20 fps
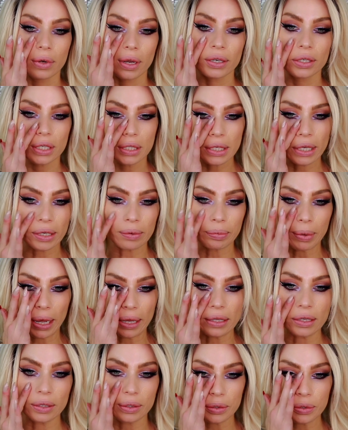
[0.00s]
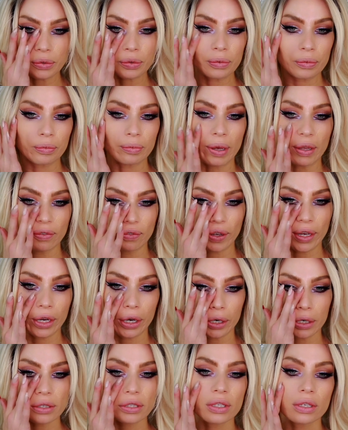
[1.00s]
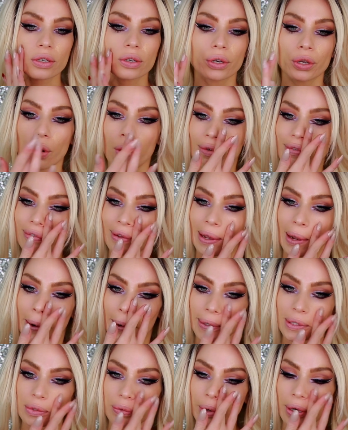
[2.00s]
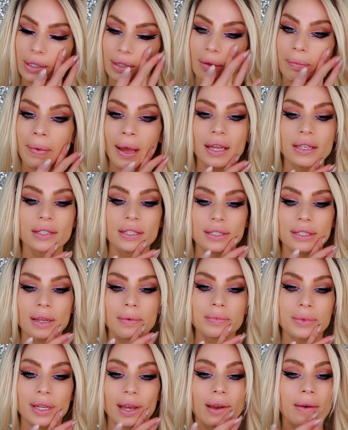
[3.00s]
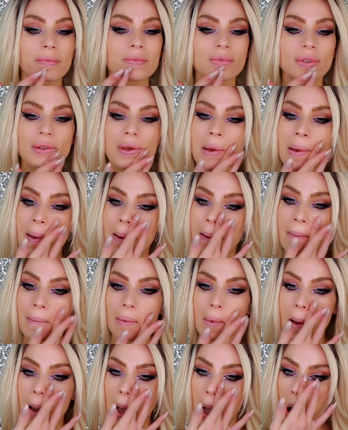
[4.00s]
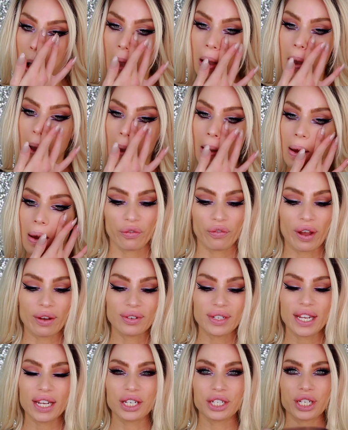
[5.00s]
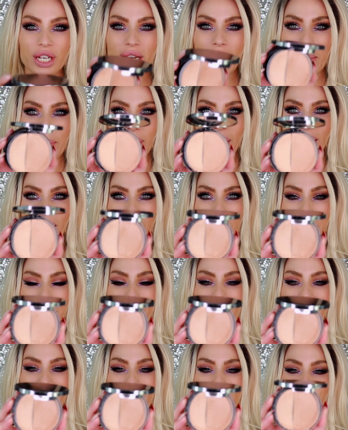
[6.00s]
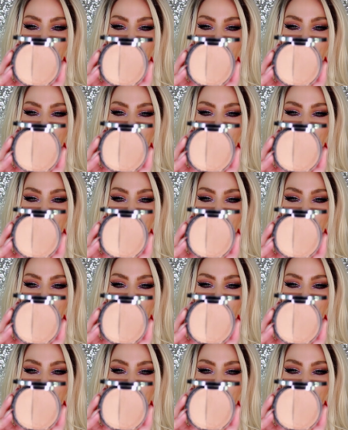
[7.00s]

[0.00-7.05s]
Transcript: I just like applying this with my fingers. Good old fingers work the best sometimes. For foundation, I'm picking up my